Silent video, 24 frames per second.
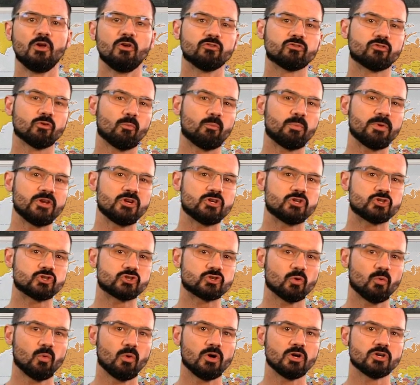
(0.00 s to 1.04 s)
So be
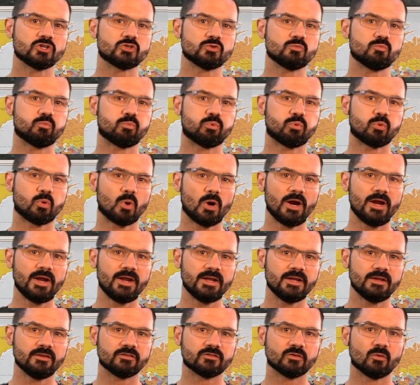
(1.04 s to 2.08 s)
sure to
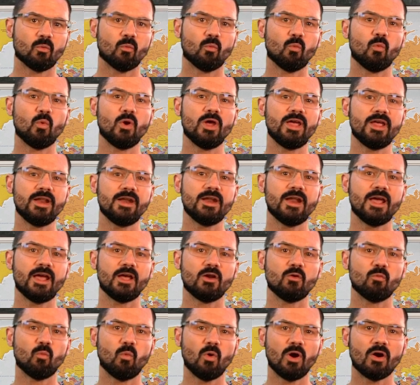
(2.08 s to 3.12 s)
praise when
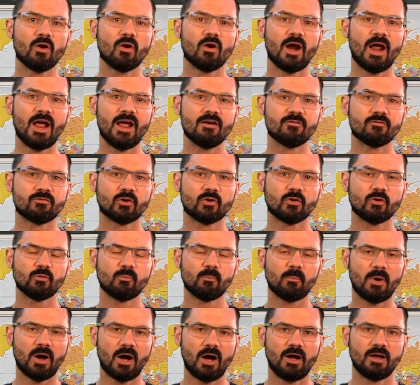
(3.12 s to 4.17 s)
and
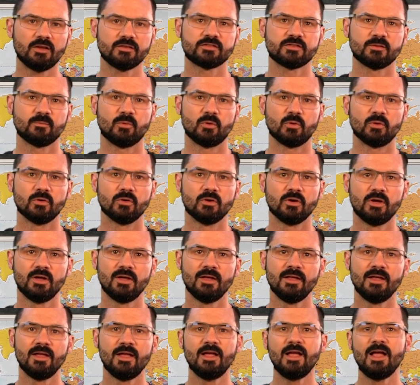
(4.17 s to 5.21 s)
wherever possible.
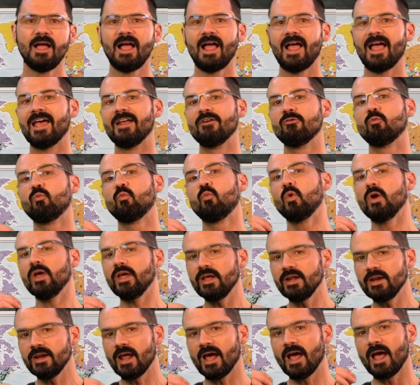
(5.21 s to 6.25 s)
And
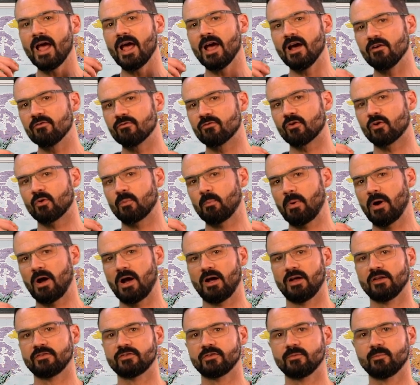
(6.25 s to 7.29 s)
whenever
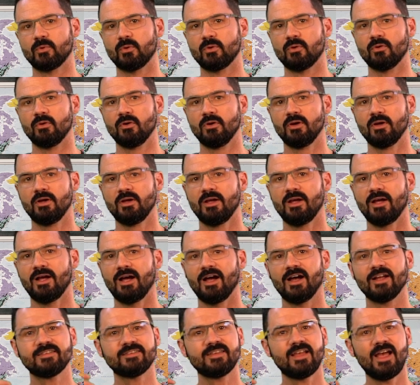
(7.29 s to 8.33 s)
possible,
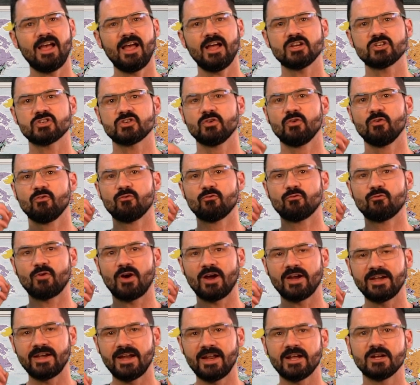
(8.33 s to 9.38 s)
attach
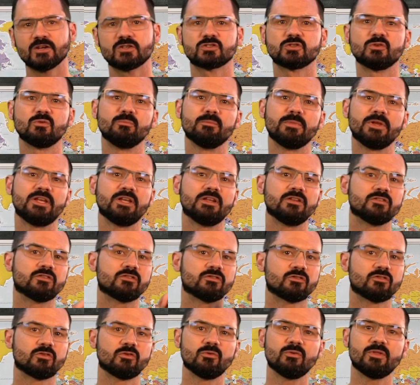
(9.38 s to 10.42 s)
financial
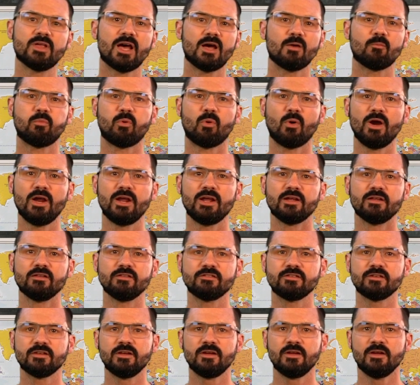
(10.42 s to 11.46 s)
means to that
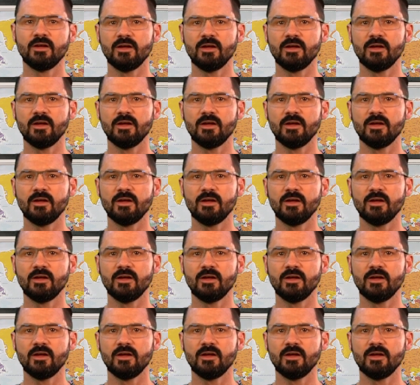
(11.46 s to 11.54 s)
praise.